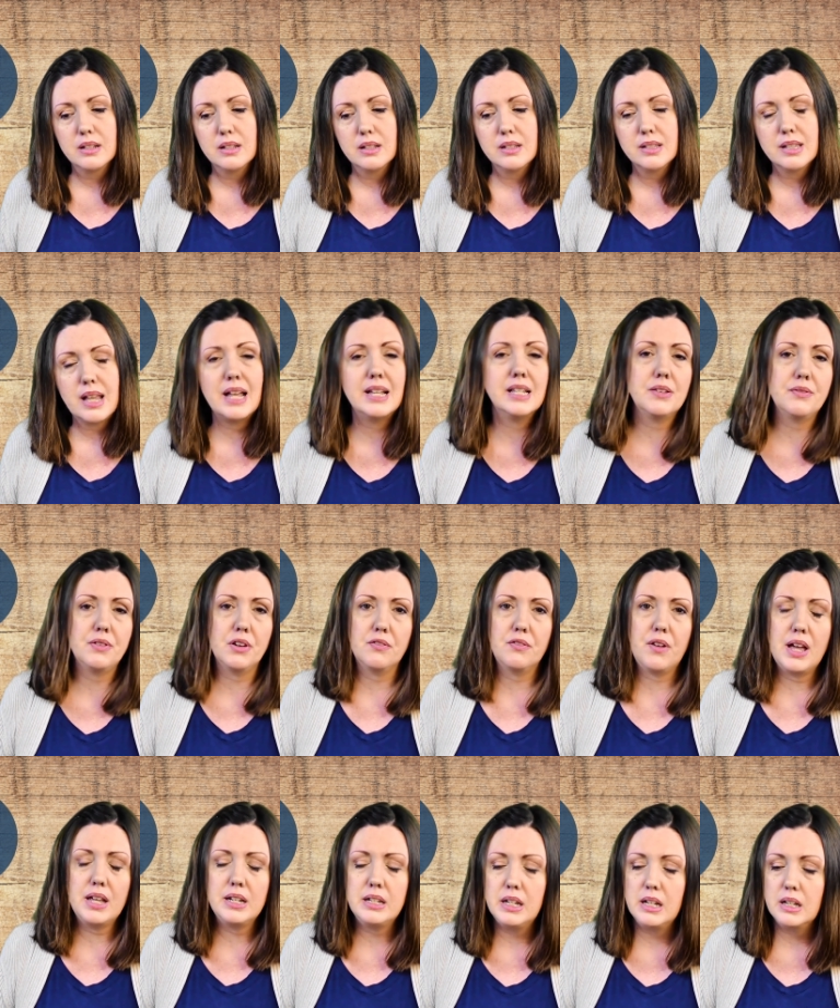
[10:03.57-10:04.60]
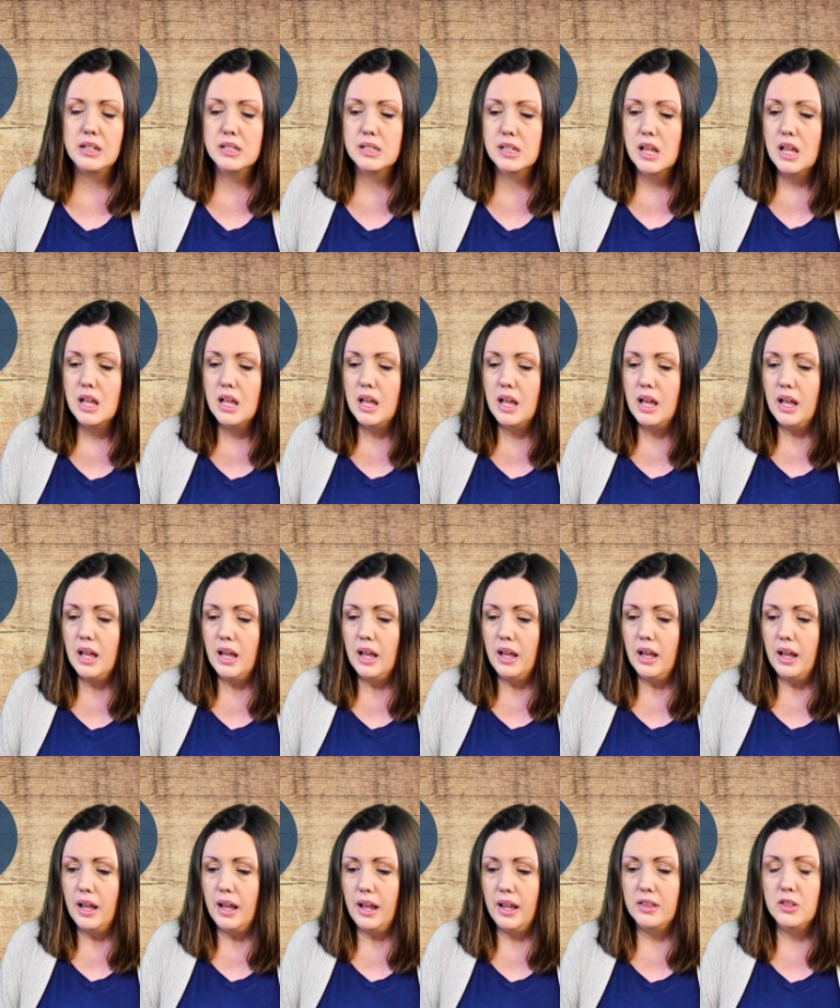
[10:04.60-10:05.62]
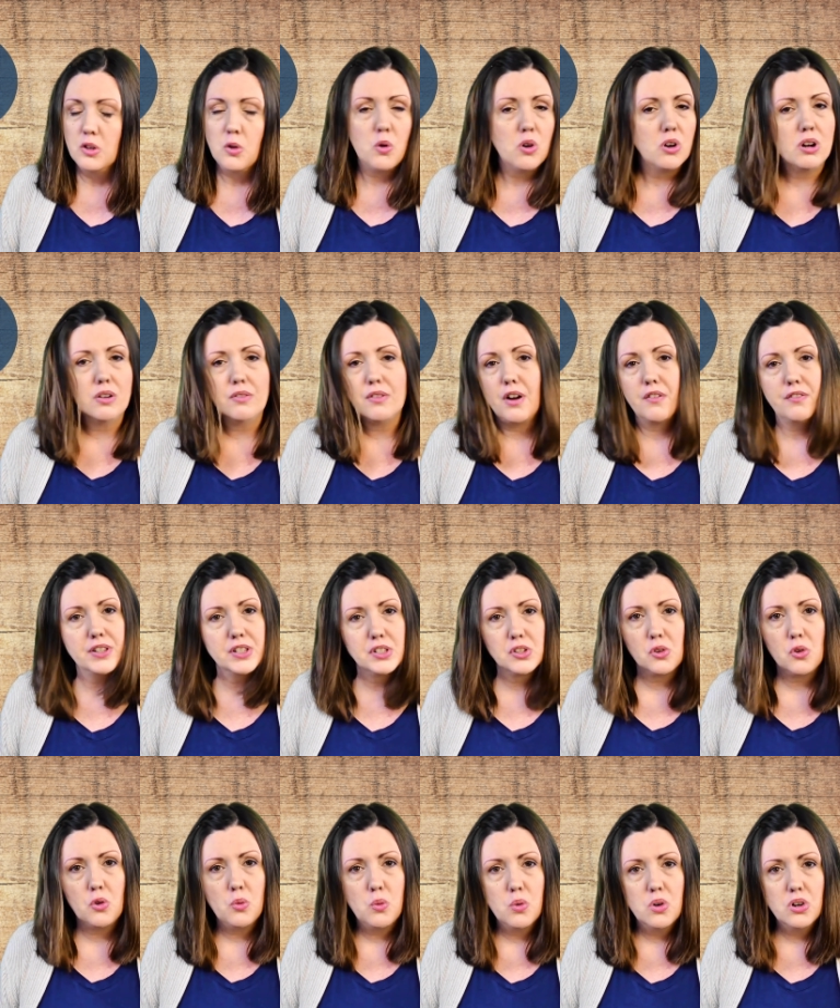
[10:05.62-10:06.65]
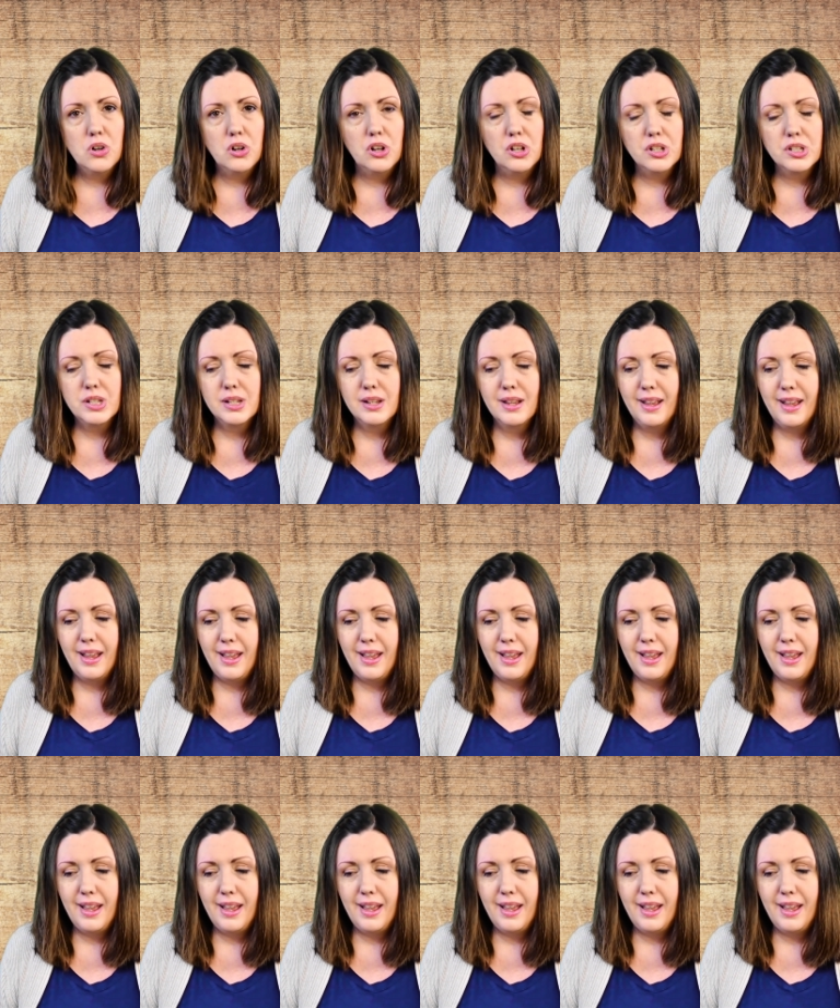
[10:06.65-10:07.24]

scientific findings. and the order of our physical world.